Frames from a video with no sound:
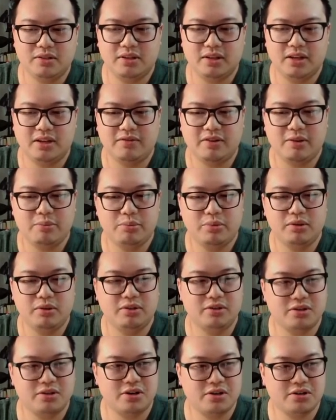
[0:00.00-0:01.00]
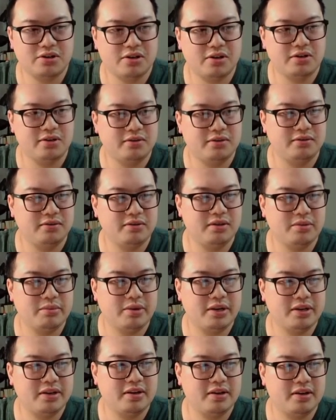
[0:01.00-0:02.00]
Like, if I pull a Charizard, am
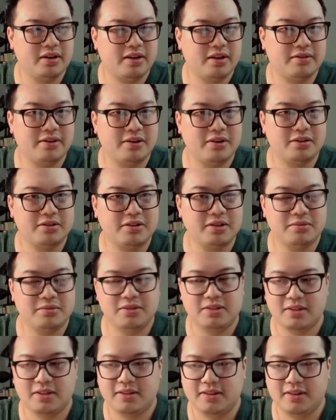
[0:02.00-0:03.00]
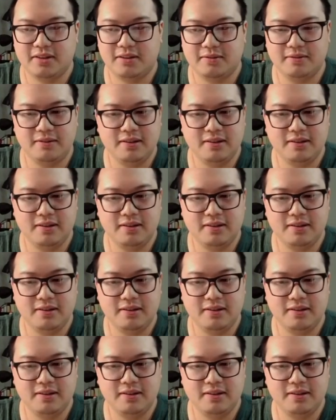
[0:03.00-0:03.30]
I gonna have a hard time selling it?